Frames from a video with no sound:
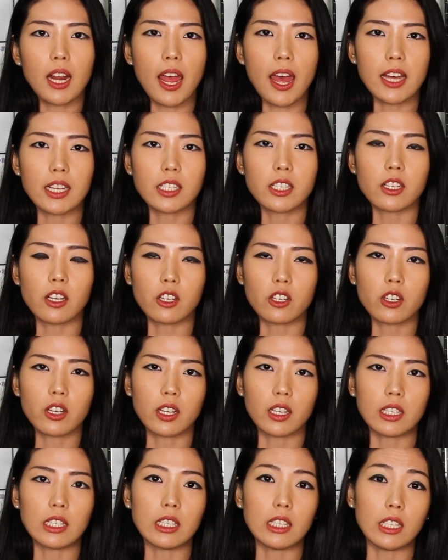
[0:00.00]
has such
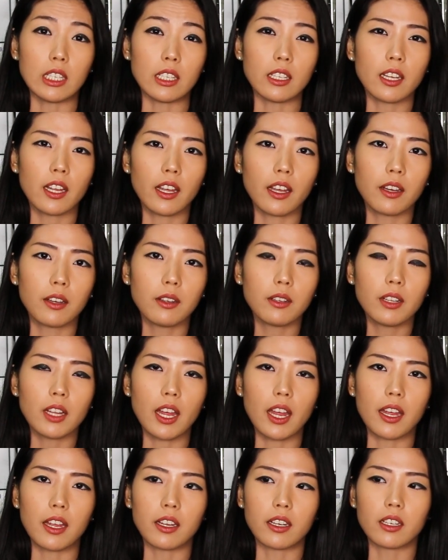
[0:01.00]
good detail
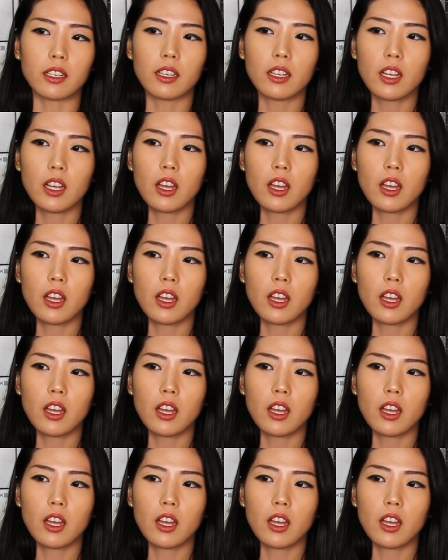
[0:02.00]
and